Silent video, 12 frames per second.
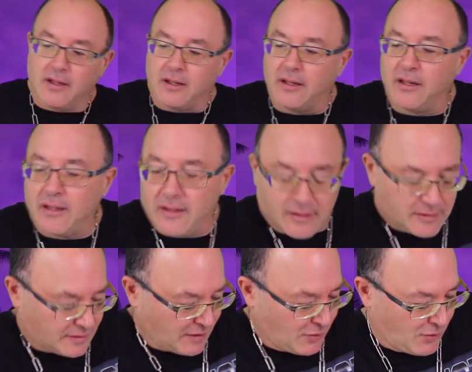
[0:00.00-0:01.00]
Uh,
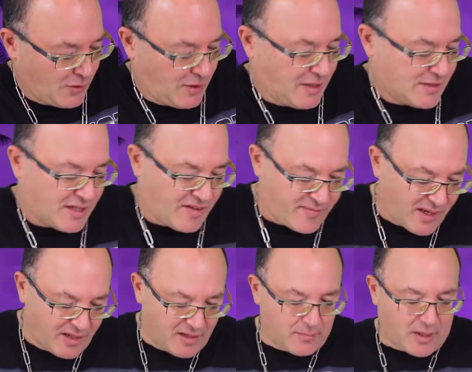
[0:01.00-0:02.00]
I know you guys love my
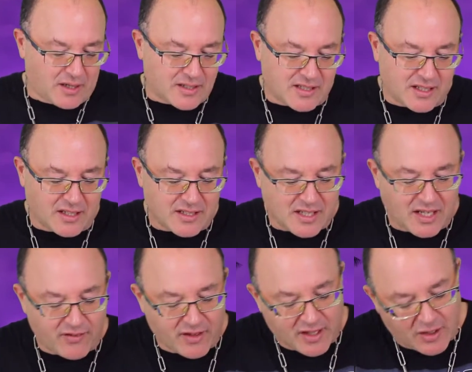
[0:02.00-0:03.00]
unboxing because I
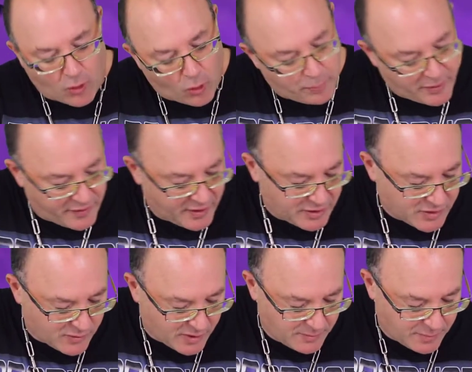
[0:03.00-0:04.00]
never can open
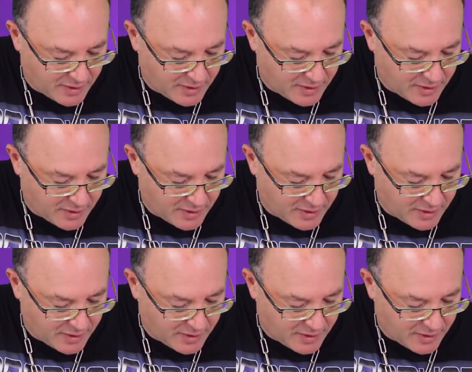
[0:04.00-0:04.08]
things right,